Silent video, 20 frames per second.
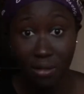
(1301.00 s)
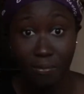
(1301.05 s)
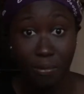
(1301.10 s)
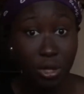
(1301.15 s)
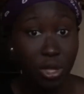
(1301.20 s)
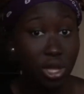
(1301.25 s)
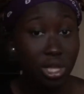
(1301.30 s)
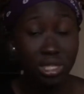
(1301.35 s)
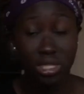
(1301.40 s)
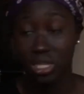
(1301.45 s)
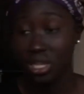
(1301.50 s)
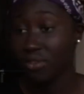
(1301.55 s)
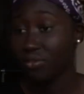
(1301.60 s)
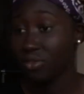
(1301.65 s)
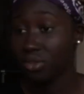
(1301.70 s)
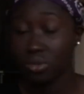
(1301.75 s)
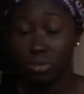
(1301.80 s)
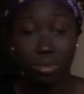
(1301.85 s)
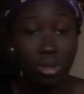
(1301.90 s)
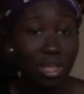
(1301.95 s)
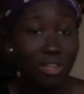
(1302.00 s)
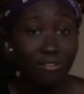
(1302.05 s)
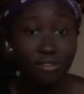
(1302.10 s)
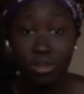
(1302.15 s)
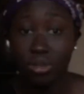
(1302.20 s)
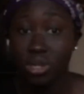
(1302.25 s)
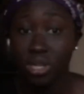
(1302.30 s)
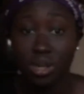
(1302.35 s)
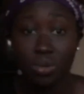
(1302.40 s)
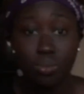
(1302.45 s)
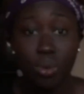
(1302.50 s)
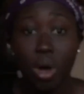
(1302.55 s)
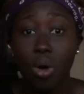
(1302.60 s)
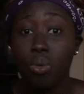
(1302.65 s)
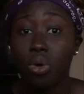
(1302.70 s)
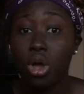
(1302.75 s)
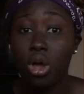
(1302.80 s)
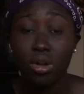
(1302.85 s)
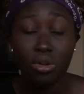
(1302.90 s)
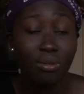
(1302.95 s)
because if you if you did
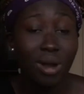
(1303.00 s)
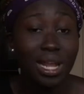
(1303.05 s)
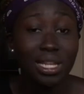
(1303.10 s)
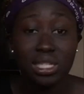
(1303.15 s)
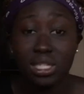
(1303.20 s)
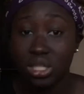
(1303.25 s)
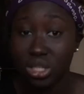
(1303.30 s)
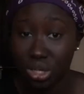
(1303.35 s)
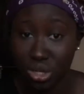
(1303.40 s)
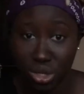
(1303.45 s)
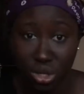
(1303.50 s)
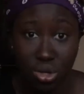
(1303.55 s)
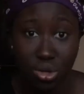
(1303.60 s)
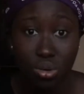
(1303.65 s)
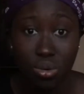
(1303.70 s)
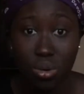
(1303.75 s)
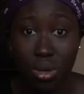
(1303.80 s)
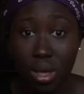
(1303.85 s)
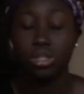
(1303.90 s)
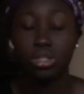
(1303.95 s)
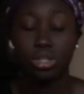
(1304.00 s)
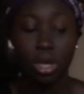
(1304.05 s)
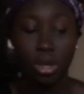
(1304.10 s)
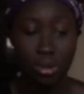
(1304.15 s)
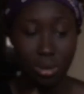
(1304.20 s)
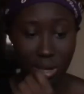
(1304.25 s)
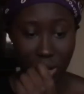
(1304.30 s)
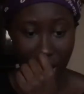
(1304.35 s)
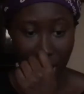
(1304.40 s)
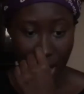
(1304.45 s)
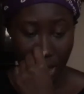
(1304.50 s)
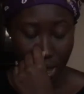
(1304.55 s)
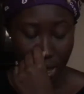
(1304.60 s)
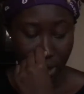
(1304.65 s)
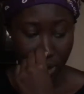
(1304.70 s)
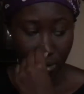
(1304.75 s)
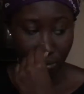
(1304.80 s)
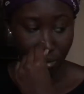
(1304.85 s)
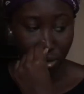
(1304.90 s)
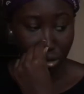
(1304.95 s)
well, congrats to you. Don't let
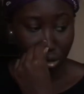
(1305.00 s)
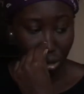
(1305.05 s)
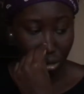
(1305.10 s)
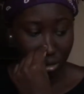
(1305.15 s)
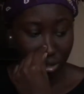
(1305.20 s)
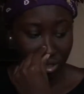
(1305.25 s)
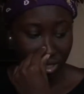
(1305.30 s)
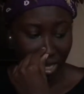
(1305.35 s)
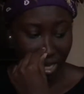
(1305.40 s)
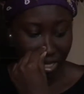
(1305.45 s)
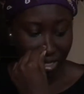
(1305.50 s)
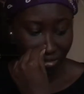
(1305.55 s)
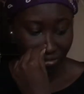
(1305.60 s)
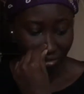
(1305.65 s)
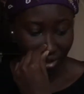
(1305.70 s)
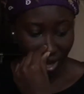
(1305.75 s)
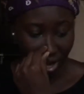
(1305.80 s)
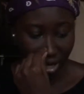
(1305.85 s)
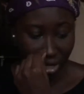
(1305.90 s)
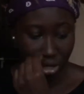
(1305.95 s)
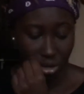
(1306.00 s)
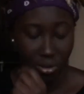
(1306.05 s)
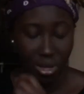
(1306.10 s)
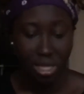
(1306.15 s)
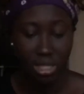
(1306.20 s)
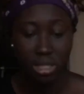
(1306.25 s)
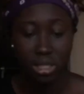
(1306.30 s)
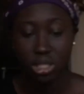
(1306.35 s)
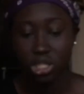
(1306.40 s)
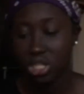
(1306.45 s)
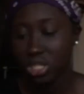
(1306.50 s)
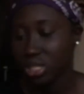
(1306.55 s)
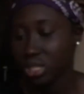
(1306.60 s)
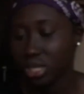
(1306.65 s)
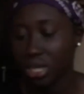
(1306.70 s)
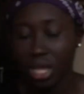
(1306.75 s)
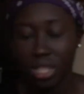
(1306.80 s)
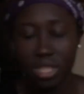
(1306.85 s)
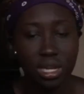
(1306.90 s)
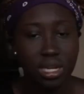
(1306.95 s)
results day define you. It's just
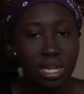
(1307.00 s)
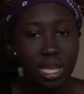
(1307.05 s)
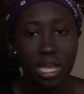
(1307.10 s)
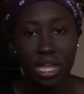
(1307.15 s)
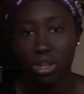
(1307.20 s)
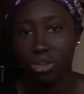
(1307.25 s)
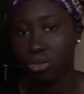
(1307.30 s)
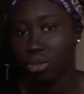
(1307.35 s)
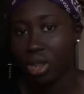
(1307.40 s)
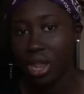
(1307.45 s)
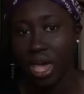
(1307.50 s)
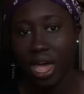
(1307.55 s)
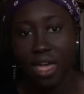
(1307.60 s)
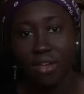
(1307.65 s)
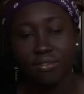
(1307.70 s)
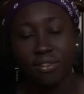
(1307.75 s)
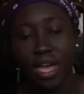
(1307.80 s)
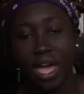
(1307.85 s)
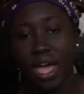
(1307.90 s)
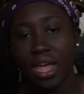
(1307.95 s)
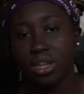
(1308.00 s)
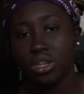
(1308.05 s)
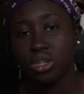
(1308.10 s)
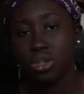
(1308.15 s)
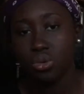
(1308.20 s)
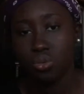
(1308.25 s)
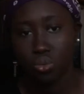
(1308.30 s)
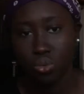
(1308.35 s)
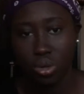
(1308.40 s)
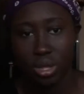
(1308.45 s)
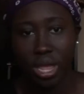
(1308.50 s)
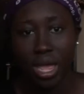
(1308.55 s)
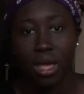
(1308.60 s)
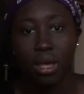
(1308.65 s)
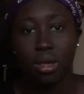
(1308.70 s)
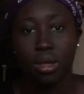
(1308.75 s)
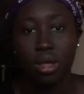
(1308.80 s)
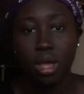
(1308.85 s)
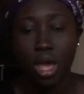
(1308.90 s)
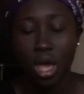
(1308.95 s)
another day in your life, and you will get
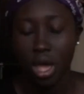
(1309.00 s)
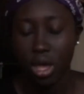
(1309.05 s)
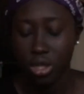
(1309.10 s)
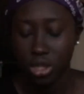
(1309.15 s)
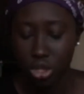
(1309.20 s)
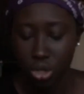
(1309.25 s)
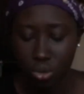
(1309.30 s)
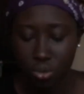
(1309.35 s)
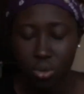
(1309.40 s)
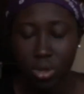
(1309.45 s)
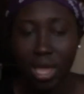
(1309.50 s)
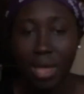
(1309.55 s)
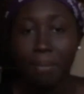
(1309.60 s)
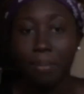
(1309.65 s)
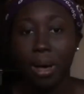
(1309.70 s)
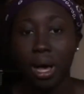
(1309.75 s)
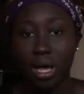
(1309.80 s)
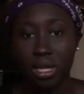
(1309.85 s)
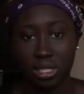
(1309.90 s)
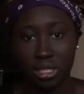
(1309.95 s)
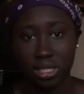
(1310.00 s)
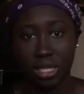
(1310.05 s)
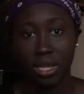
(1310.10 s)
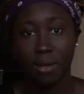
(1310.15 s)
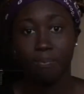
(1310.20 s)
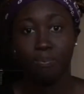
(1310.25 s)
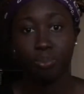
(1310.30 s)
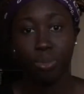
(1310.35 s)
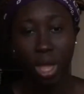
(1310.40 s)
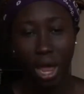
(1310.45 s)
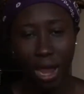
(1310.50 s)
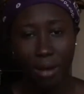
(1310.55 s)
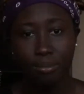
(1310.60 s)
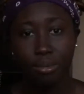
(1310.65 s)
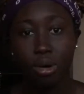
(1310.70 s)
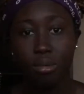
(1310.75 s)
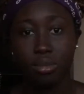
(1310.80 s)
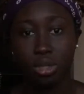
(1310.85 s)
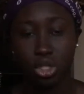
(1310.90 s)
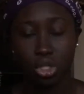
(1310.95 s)
you will get past it. I
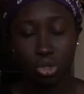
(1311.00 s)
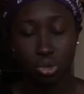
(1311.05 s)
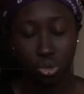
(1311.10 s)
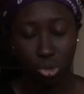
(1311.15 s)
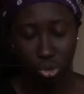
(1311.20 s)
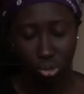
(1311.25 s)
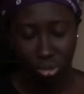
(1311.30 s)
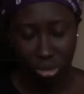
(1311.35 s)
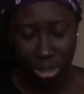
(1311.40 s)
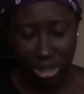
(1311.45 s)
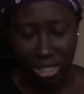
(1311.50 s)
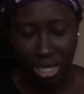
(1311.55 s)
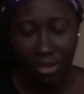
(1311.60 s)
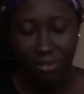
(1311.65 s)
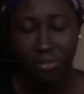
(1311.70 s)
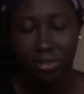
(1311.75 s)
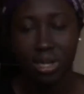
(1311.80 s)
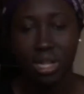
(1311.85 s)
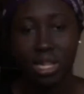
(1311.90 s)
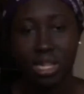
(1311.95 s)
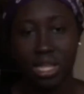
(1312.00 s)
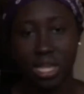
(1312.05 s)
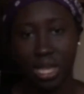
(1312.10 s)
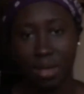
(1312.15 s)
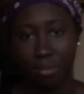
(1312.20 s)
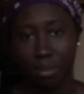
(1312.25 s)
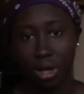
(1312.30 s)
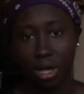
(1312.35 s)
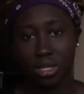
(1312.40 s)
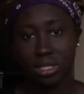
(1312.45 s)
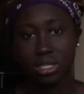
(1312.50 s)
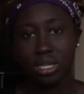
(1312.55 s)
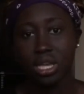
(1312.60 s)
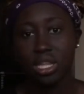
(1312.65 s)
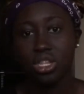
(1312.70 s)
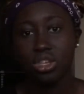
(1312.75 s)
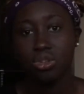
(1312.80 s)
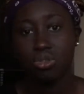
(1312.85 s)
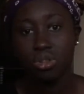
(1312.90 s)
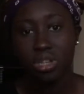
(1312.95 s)
promise you, you will definitely get past it,
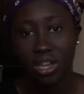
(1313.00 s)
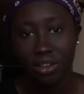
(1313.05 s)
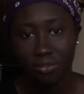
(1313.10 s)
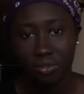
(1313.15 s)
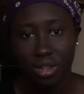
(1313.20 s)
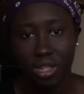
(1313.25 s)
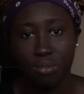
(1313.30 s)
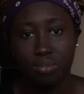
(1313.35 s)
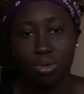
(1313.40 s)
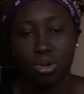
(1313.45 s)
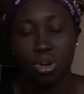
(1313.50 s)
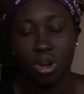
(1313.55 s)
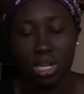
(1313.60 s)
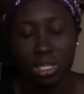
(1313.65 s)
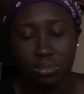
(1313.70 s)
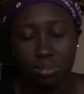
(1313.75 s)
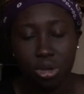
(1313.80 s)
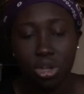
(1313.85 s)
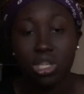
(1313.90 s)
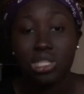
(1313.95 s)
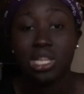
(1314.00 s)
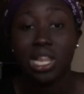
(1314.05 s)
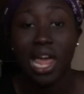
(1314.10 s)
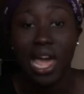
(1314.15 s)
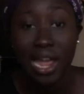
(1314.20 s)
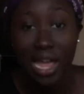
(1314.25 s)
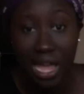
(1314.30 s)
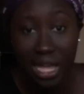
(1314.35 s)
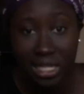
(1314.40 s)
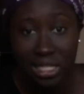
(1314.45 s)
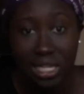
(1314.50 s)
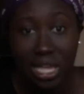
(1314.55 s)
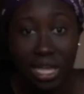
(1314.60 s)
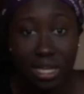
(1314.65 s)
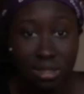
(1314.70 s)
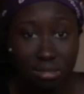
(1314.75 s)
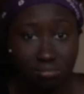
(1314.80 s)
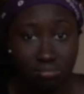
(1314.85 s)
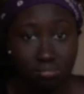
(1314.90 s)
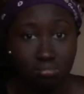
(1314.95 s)
and you will definitely progress, because like I
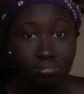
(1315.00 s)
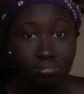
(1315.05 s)
said,